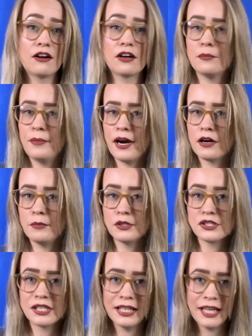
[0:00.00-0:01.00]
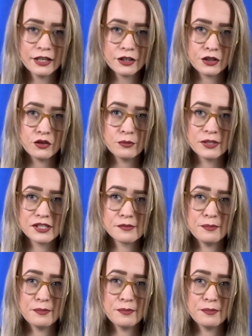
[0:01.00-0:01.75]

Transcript: are comparable to later humans,